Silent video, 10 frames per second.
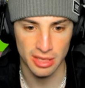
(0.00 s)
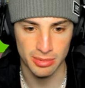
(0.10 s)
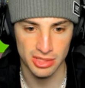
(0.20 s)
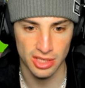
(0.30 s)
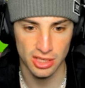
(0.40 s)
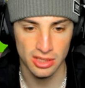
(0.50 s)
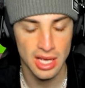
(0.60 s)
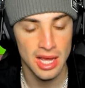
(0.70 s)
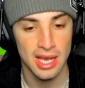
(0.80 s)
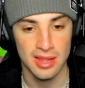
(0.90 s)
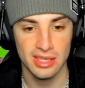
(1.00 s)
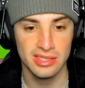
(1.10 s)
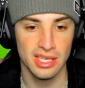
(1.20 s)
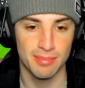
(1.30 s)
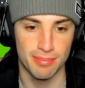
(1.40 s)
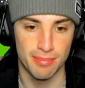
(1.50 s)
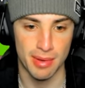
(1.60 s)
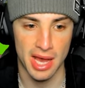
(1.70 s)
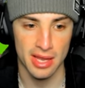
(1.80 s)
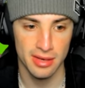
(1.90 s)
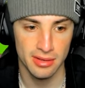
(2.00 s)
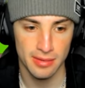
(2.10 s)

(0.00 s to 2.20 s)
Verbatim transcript: up the sun. That's not bad.